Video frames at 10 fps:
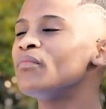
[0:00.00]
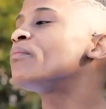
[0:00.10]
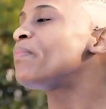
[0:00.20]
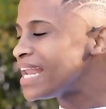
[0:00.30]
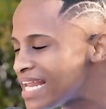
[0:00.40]

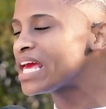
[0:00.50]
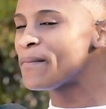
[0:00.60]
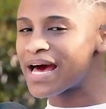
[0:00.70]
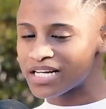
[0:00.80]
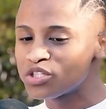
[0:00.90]
But in
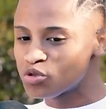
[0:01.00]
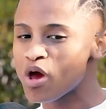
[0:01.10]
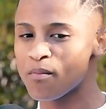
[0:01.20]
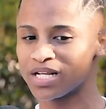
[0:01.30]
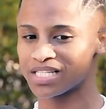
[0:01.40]
Keba rescue,
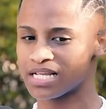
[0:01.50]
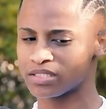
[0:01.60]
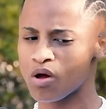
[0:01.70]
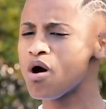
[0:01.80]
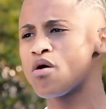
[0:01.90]
I'm not like,
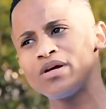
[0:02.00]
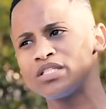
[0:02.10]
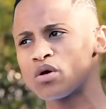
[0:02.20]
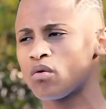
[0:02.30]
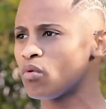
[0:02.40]
oh, we
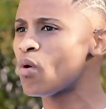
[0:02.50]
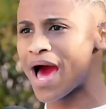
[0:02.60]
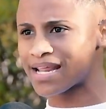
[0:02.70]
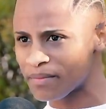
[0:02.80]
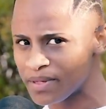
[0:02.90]
don't
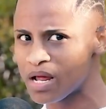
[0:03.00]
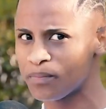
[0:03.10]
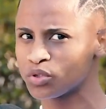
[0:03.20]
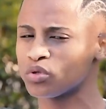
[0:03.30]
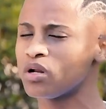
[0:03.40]
warabile
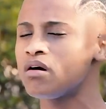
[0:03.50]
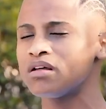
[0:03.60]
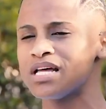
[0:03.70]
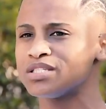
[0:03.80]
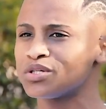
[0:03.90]
Botswana. Oh,
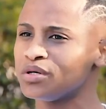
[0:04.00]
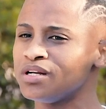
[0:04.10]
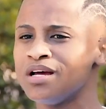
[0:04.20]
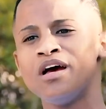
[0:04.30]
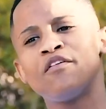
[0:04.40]
that's good.
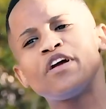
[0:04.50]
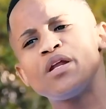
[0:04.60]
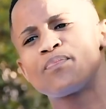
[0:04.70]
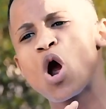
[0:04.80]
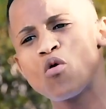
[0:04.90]
Freddie
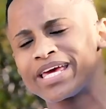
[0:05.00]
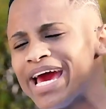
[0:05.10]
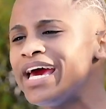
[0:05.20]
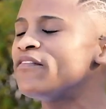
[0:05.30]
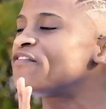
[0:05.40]
Pro
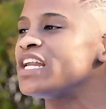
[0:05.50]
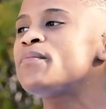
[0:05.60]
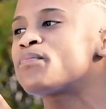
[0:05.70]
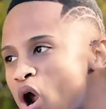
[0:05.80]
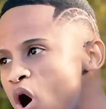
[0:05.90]
Kid, Freddie
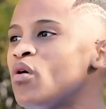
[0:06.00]
Pro.